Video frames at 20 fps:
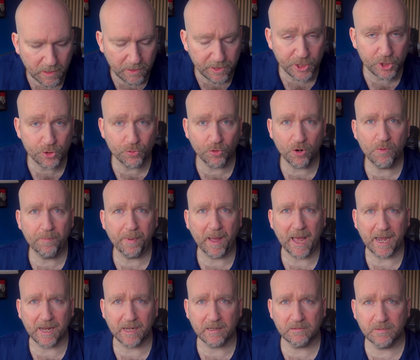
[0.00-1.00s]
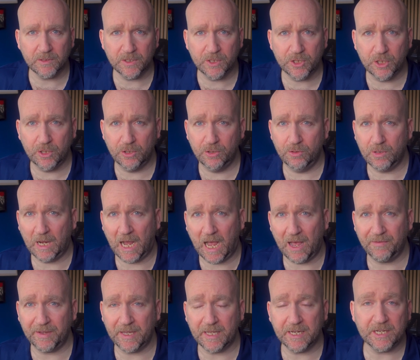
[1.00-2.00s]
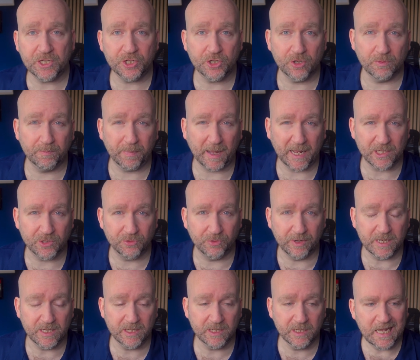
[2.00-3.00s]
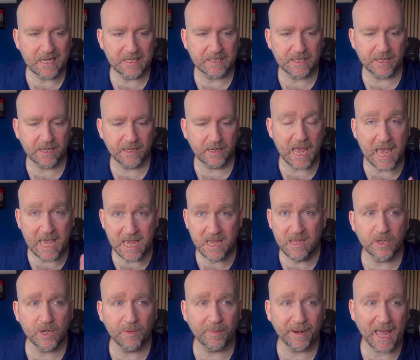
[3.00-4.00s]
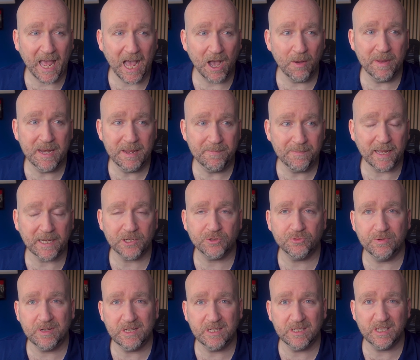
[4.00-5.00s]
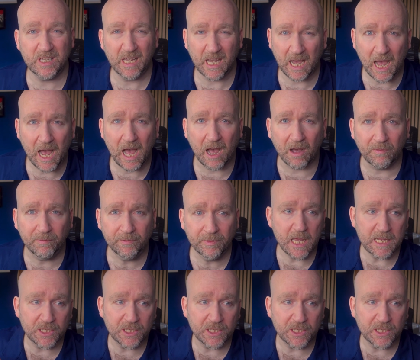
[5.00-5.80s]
The drawback to having additional batteries is that no matter how many batteries you have,